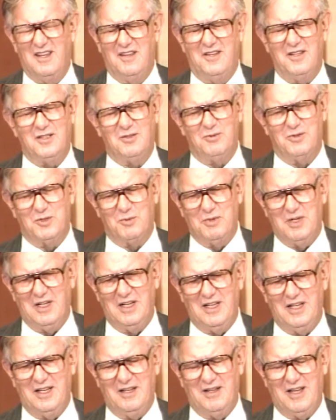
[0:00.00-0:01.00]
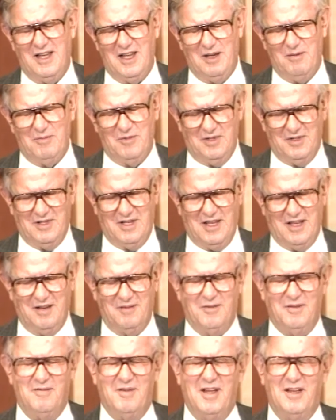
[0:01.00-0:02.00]
This was really aimed
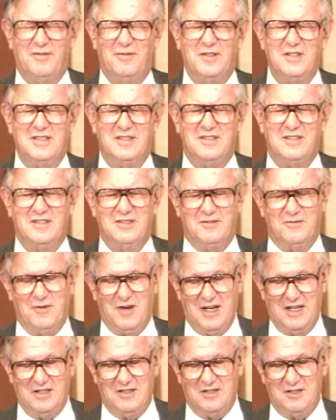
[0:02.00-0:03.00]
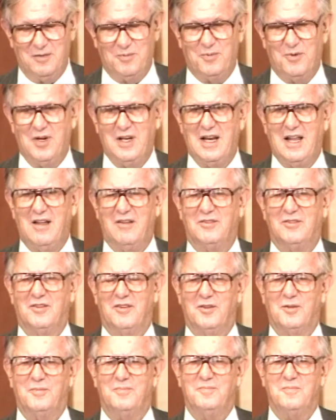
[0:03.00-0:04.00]
at my physicist friends to point out
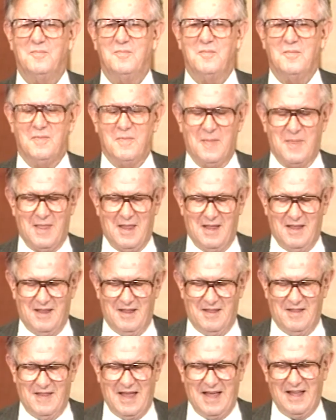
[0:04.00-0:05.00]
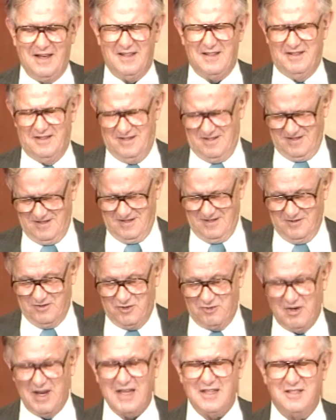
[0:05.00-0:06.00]
to them that
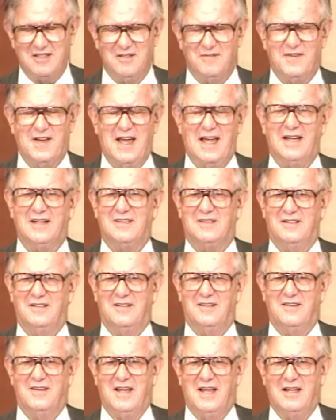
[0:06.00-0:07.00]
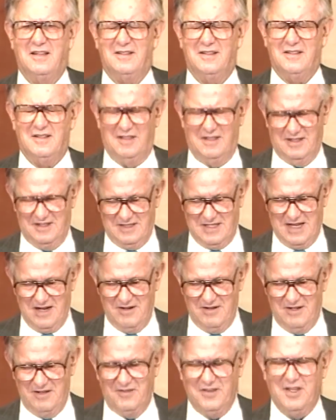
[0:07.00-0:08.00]
stress the fact that a
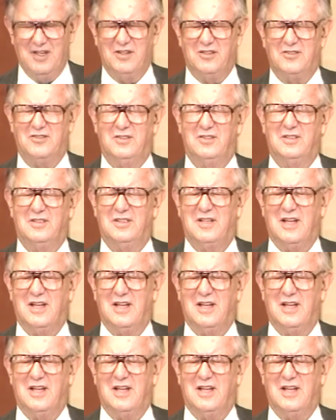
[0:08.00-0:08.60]
standard deviation